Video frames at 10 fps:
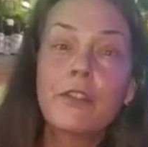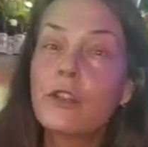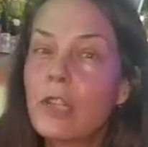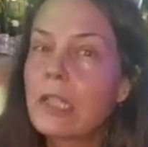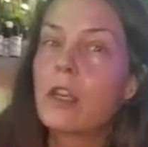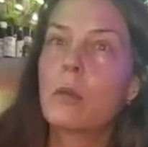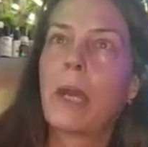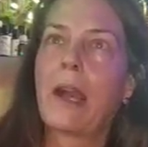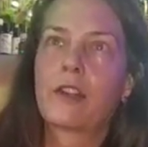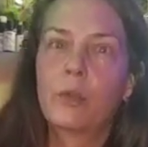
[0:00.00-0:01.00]
if you did go
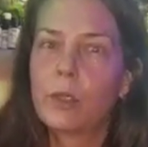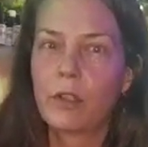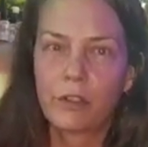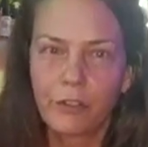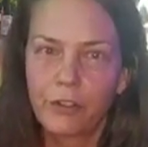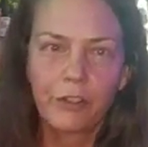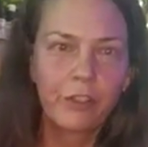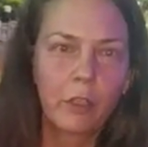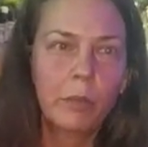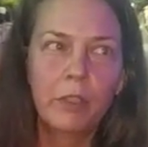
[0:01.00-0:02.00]
back to a
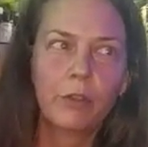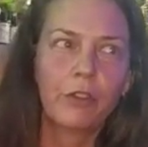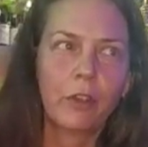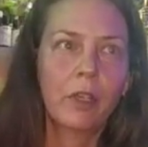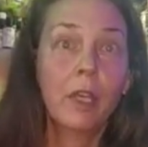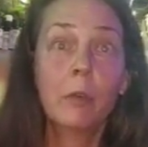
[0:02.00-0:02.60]
narcissistic abuser,